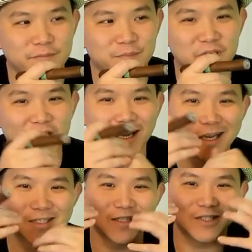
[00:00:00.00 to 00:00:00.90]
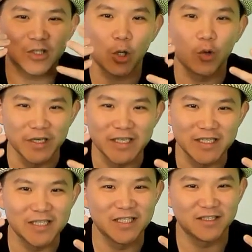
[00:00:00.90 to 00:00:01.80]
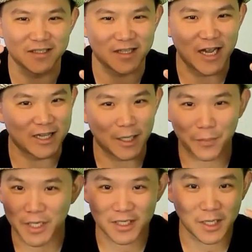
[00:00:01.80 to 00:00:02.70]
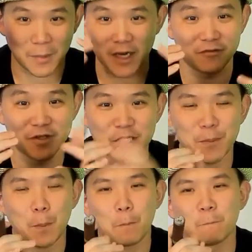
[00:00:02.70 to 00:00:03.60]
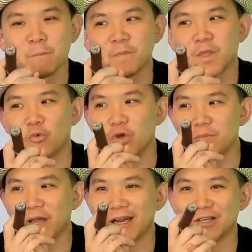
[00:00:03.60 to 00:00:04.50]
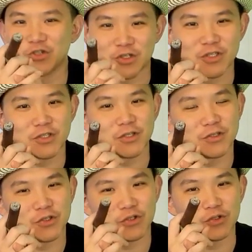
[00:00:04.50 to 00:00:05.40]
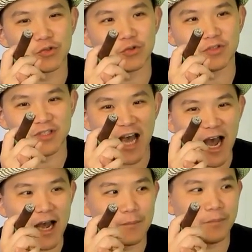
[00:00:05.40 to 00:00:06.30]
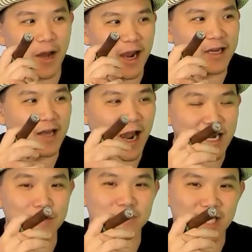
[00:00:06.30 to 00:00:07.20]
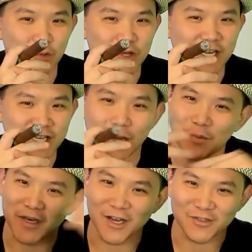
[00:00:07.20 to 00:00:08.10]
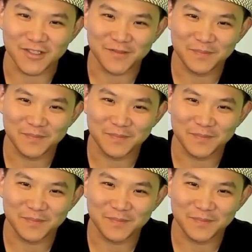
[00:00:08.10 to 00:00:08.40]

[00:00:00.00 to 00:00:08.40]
because it's so easy, just end up picking up everything, we made a tradition to not buy items that we cannot pronounce.